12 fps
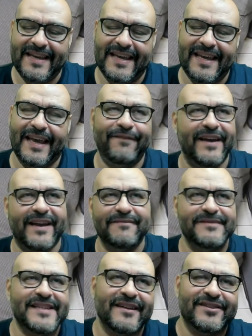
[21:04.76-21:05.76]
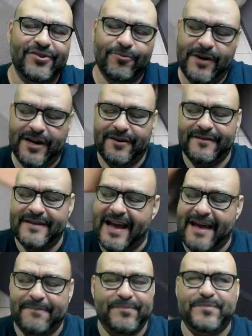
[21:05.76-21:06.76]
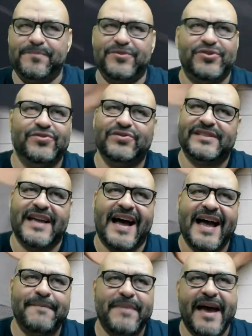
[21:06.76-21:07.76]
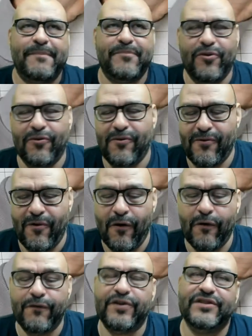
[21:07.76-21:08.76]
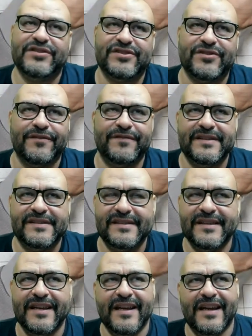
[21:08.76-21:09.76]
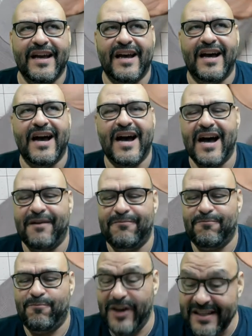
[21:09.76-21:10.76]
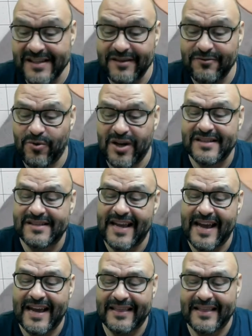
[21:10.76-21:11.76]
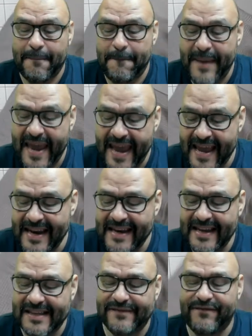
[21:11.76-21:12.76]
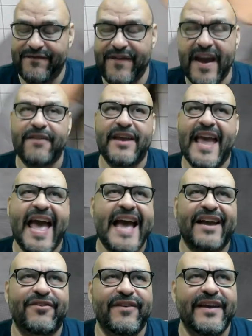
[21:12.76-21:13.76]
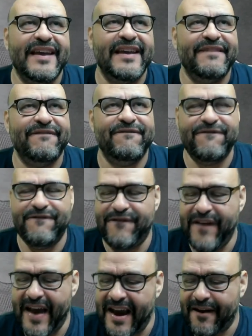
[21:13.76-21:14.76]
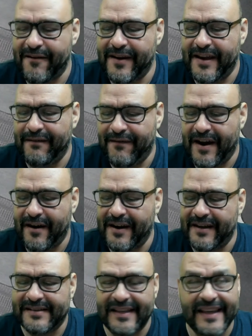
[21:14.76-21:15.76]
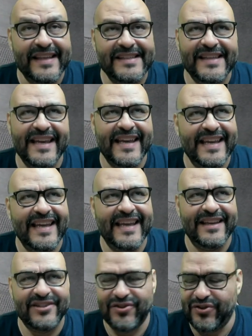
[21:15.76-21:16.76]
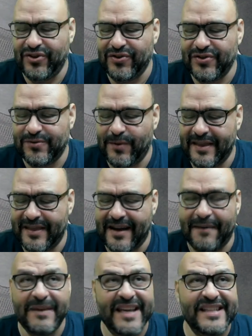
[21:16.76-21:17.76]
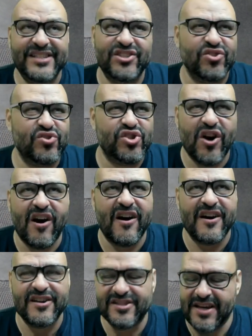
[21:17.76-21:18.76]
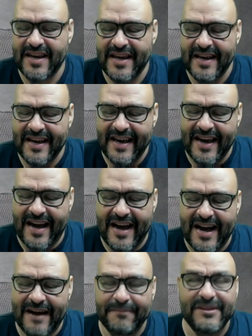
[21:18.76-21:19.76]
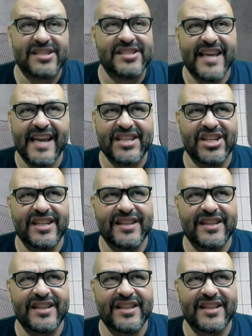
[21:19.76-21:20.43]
if it comes down to a winner, I choose the iPad Pro over the Surface. Reason was that the pen is very accurate, very easy and to use with, easy to charge. The sketching,